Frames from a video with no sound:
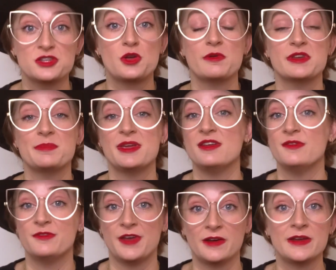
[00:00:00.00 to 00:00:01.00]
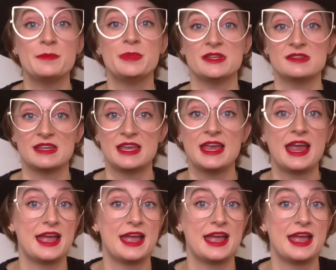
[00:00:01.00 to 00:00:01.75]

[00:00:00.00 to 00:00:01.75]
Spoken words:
going to be very busy